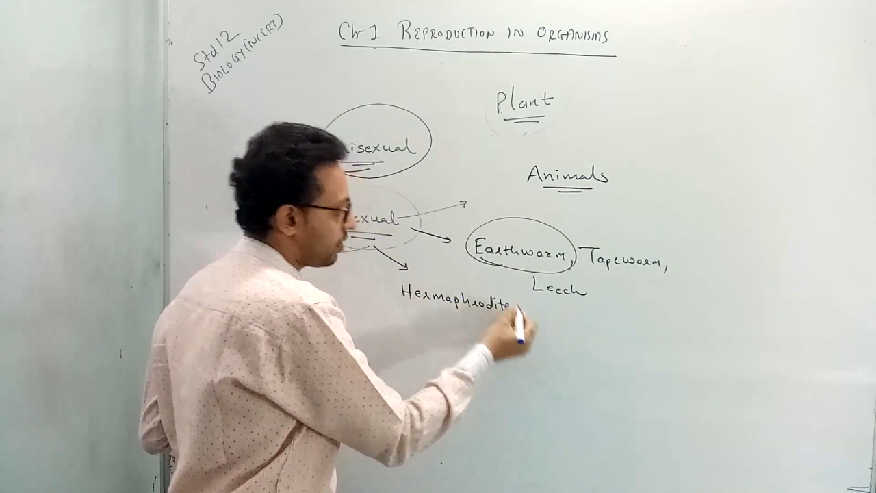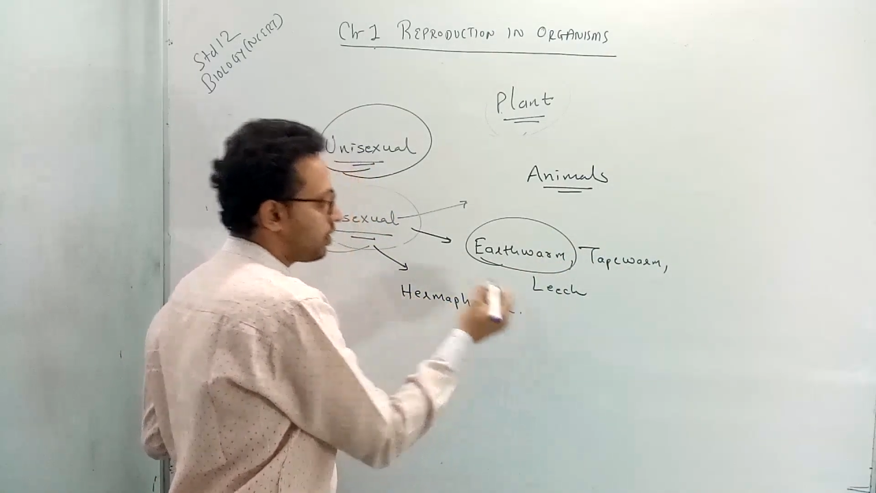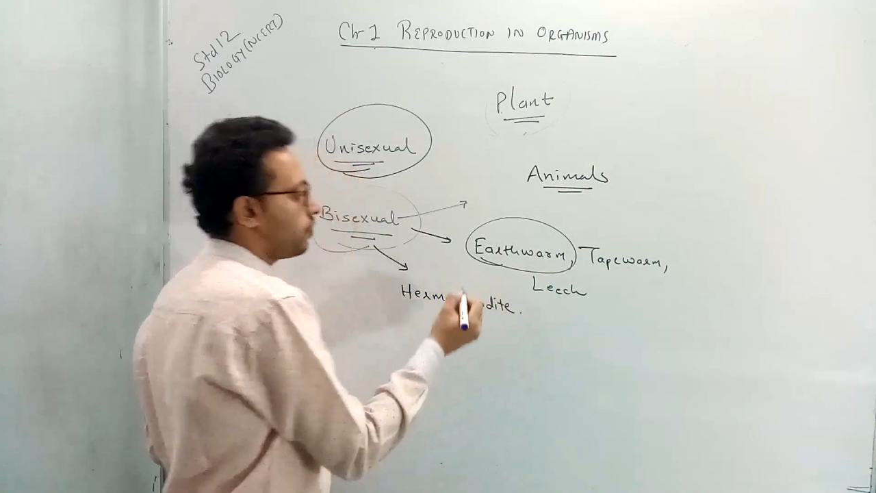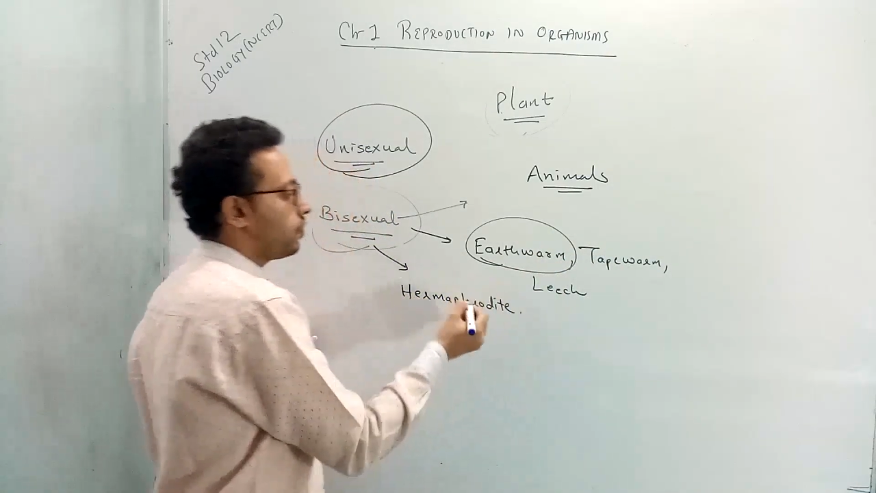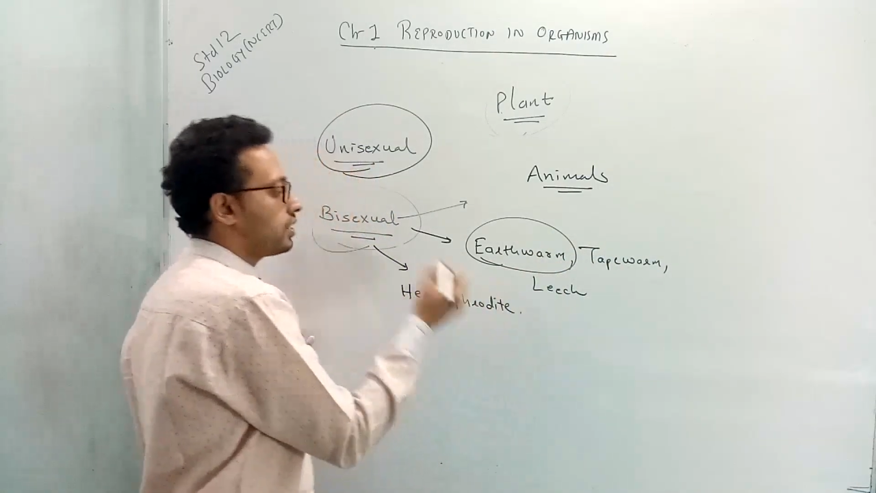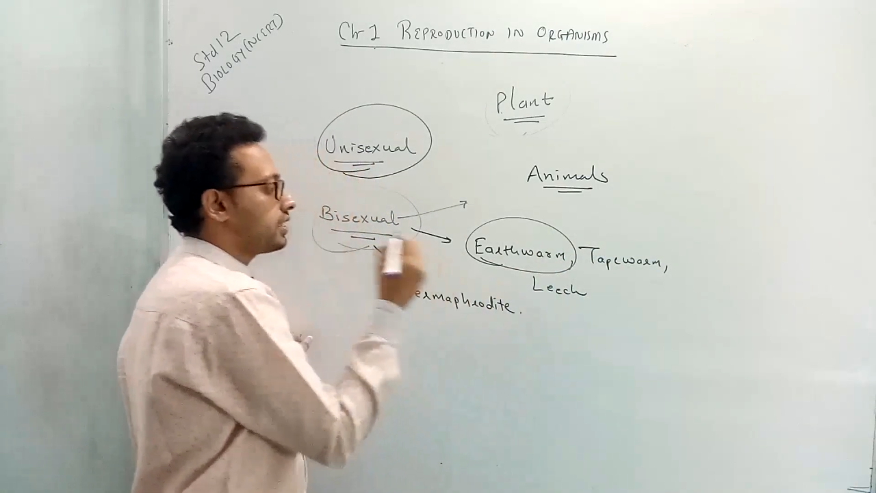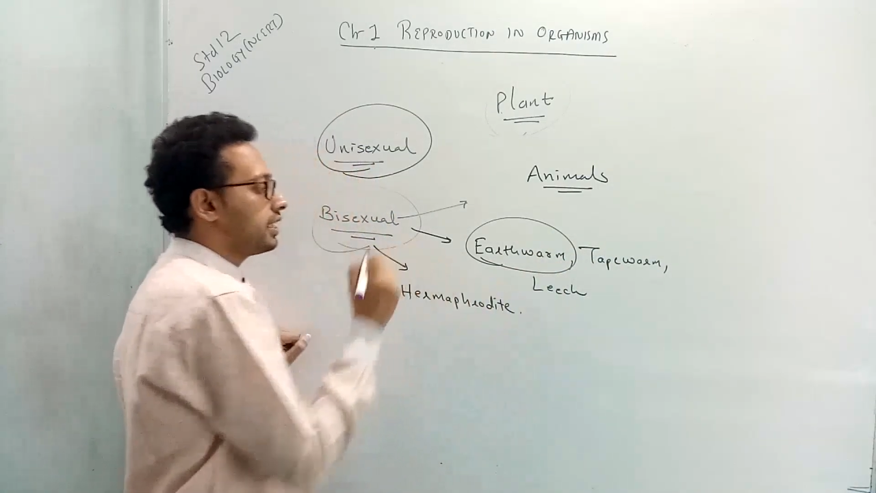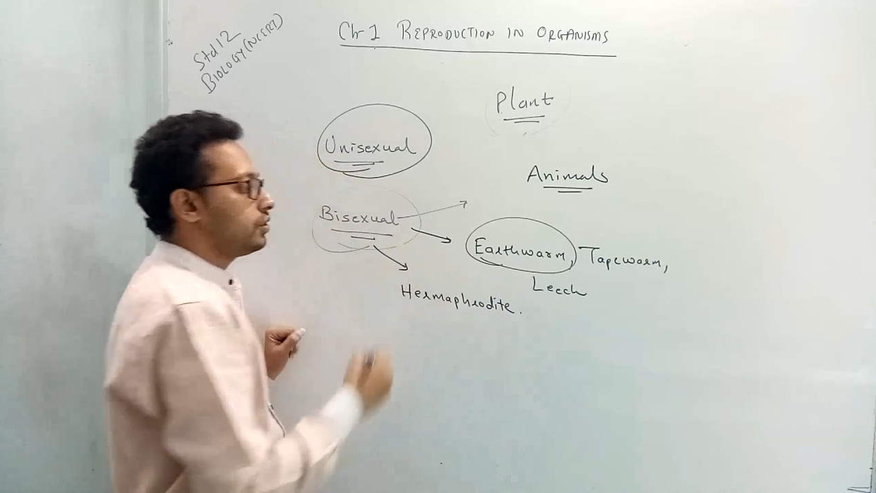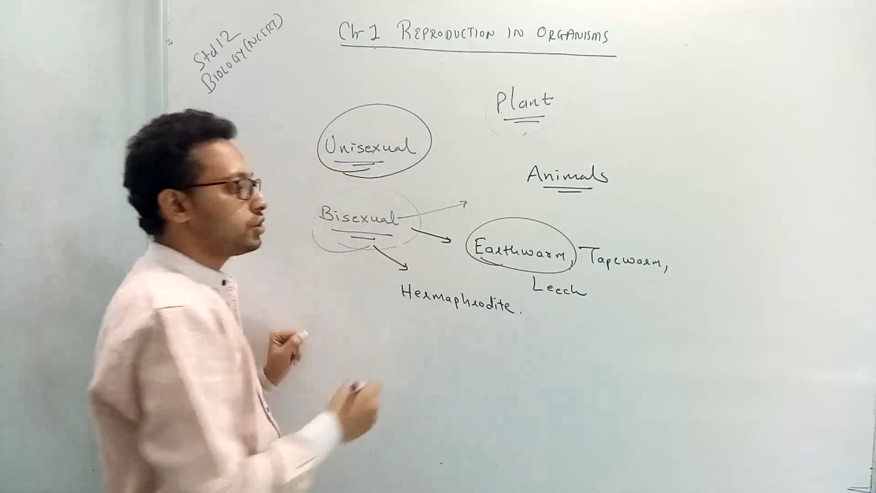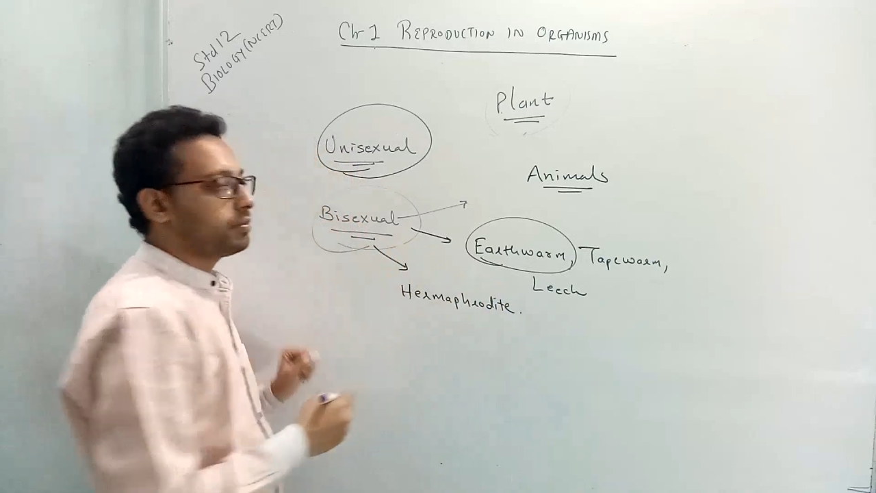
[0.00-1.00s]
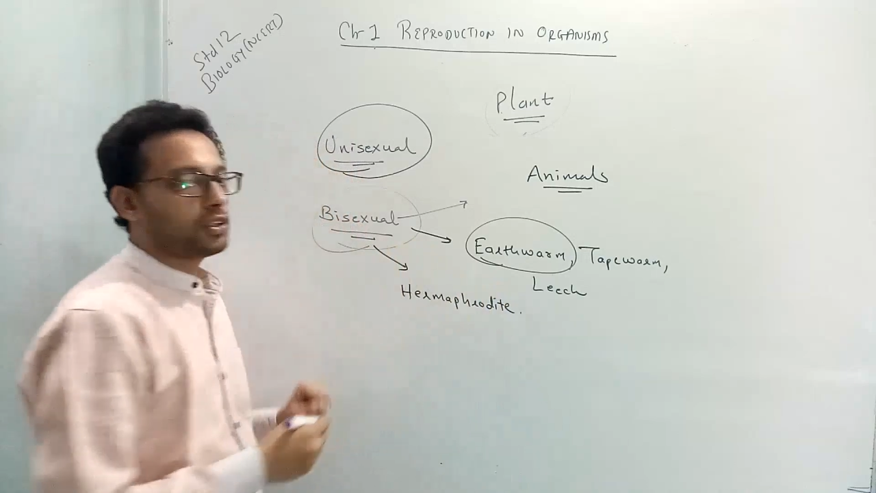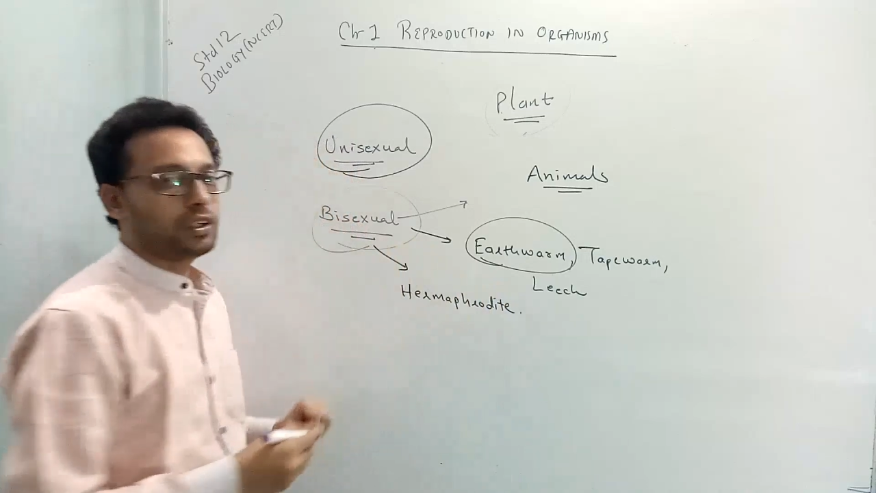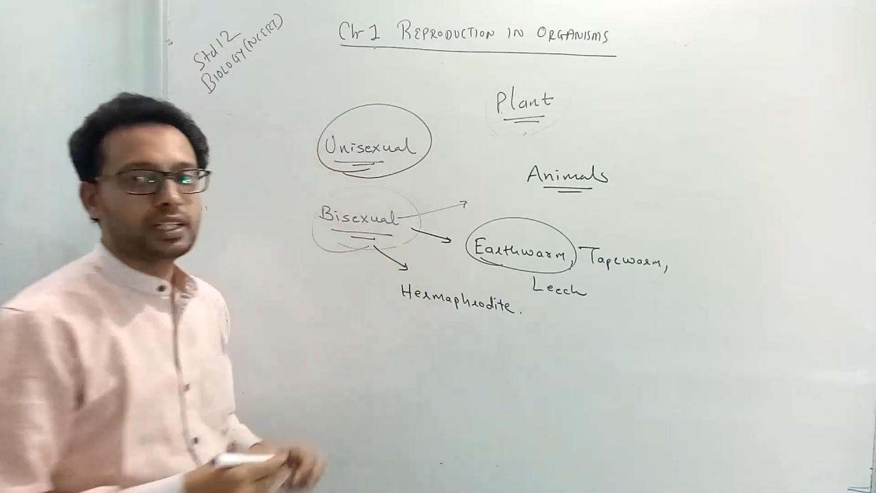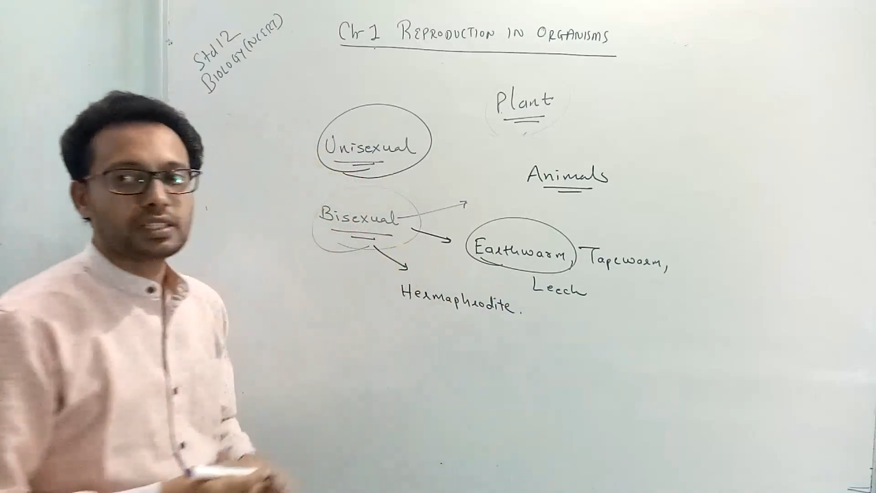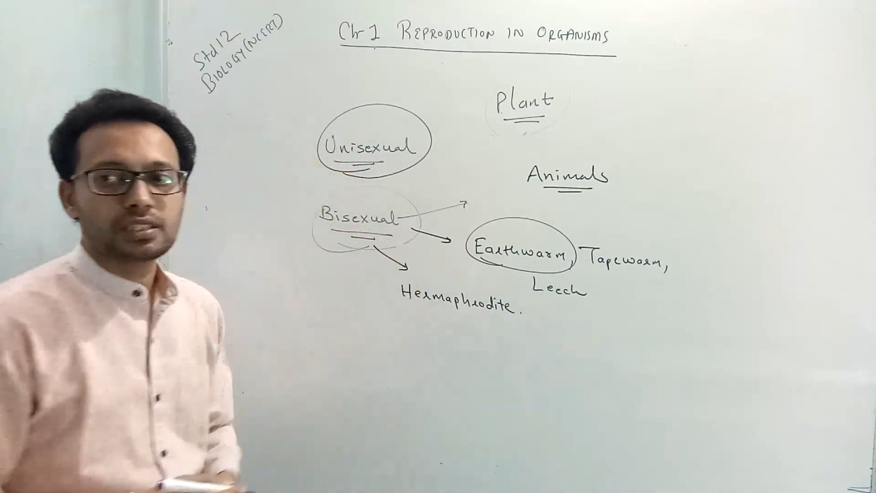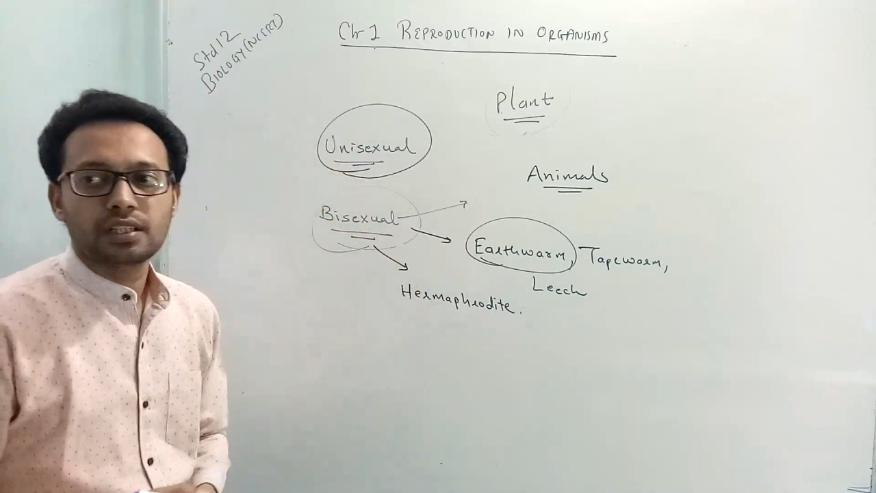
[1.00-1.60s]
What it can also be called as?